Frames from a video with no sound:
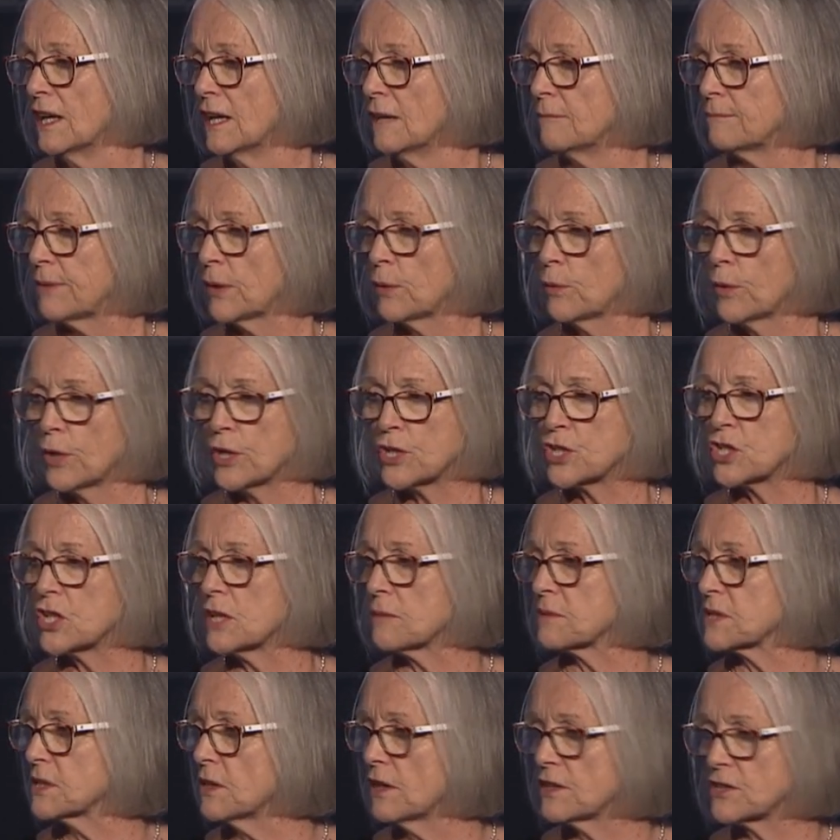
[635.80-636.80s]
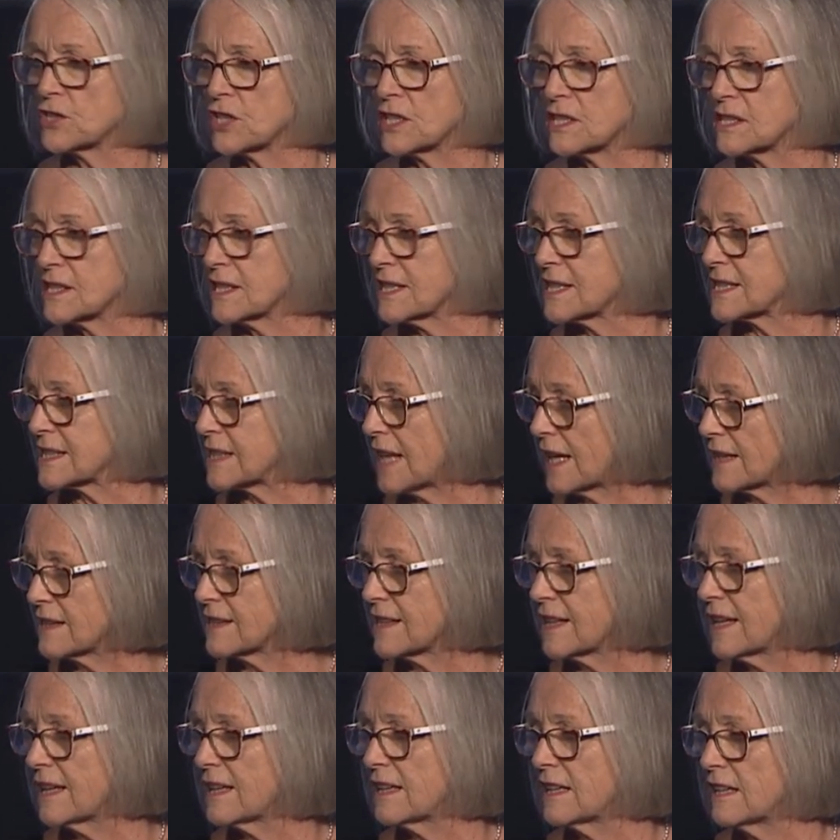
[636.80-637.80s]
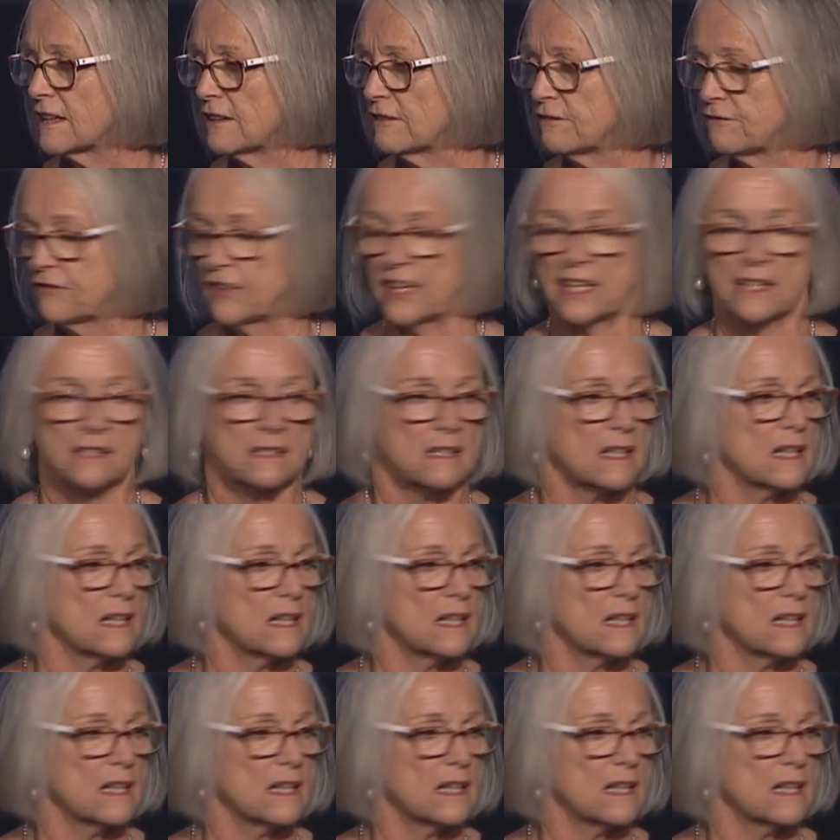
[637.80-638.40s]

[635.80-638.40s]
But worship's not just a Sunday event,